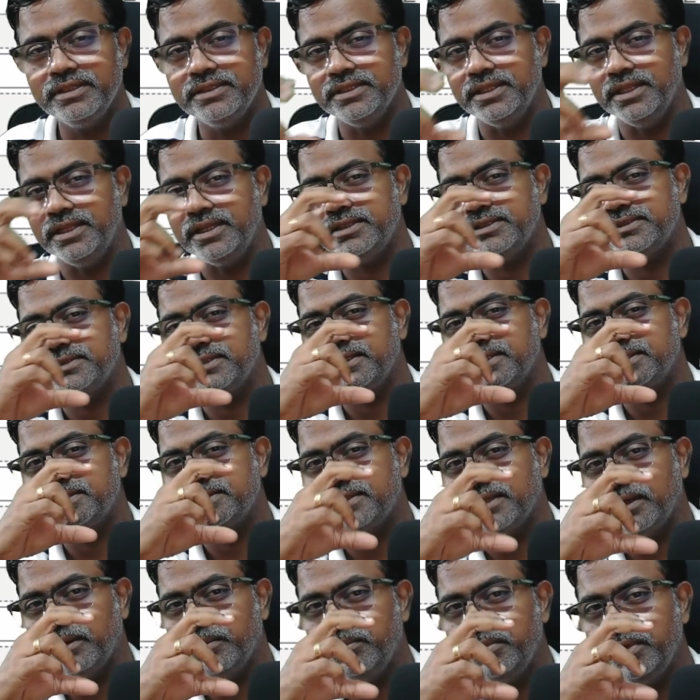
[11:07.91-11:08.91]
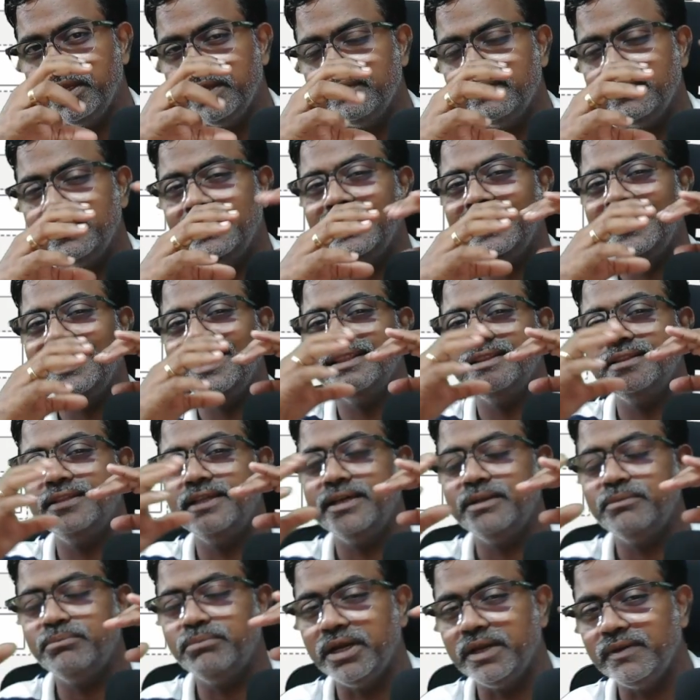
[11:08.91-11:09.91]
there is a sub level, and
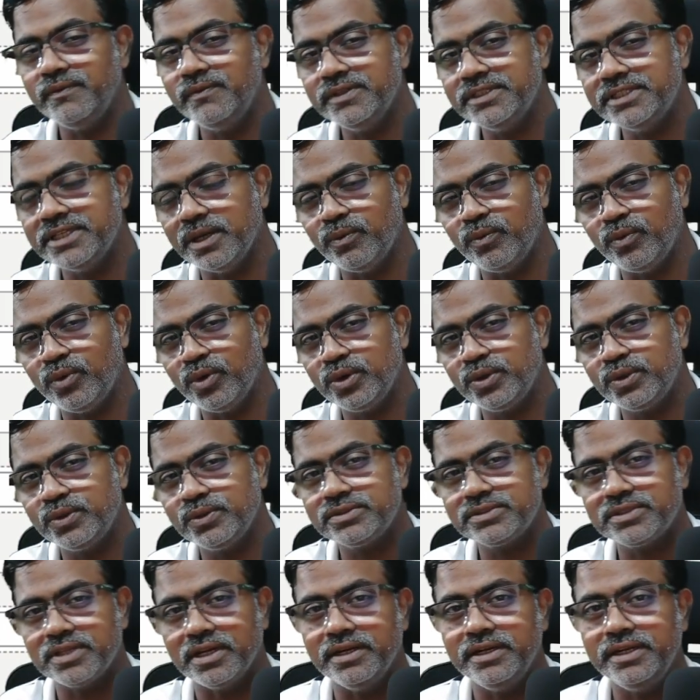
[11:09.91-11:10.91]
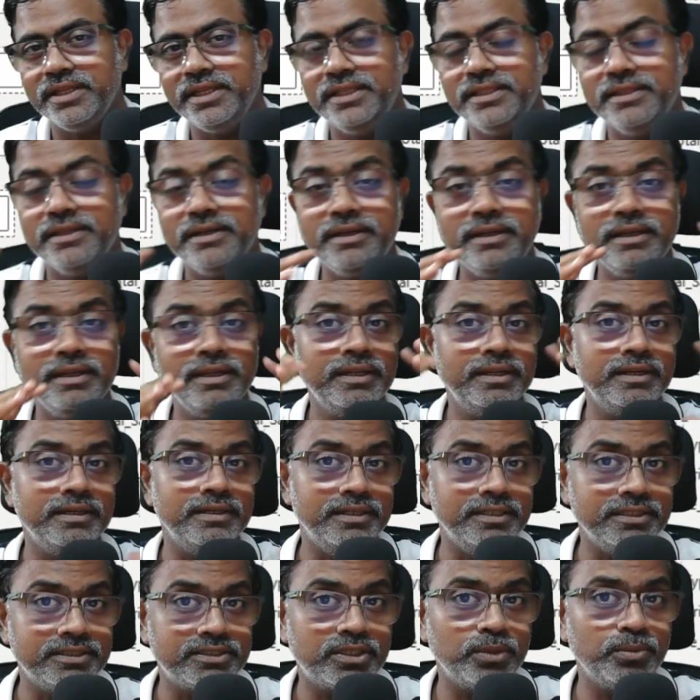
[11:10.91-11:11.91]
then by which I want to study the
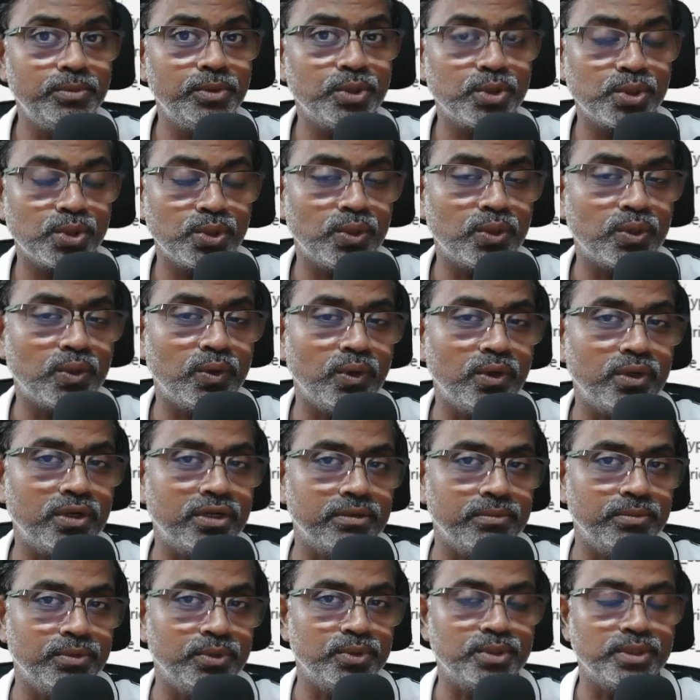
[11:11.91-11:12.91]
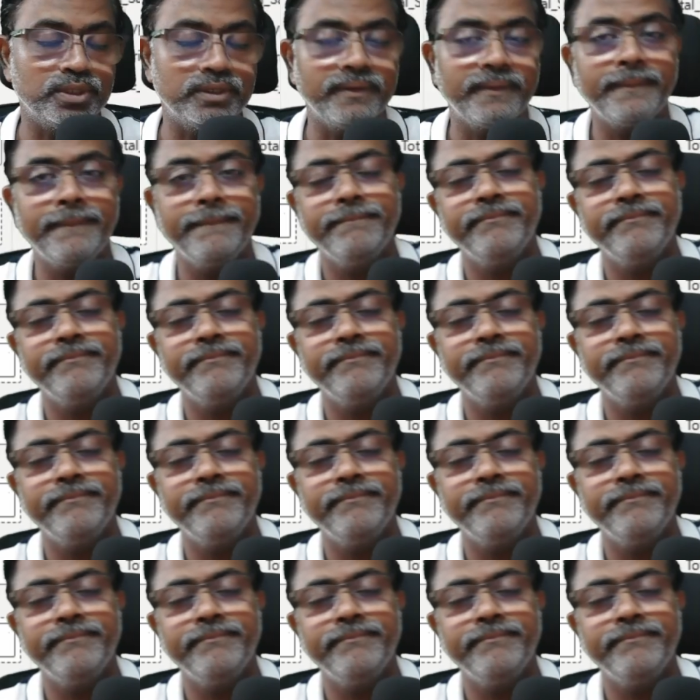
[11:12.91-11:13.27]
distribution or contribution.